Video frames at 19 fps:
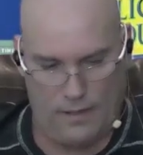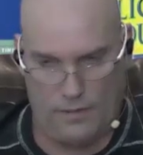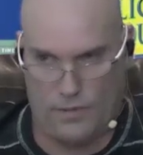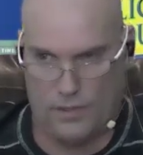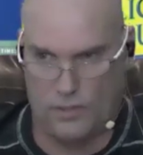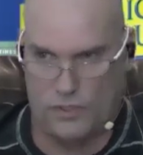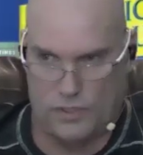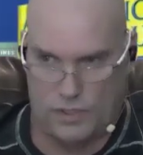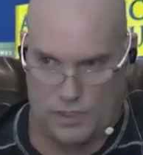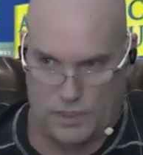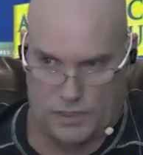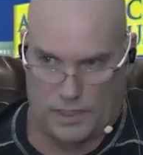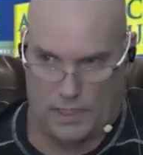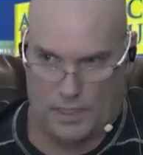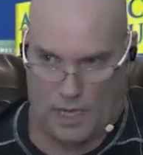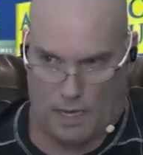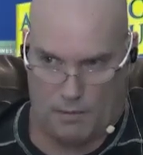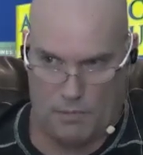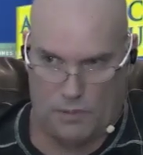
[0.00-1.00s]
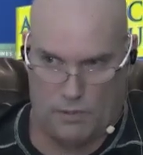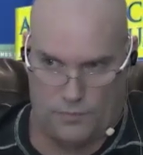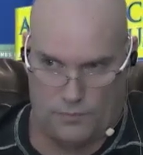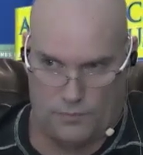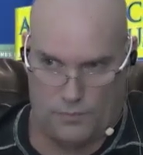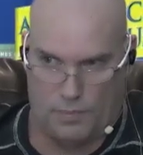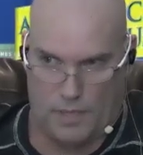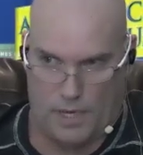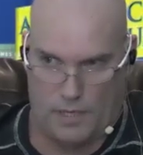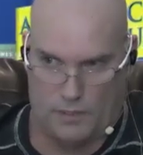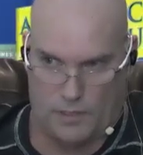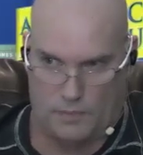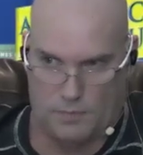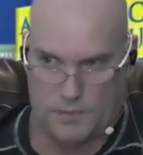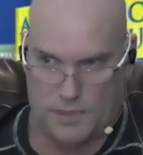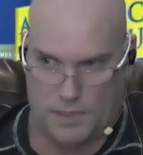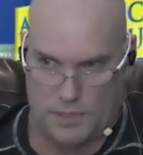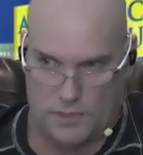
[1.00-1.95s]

They're just like, I'm going through bankruptcy.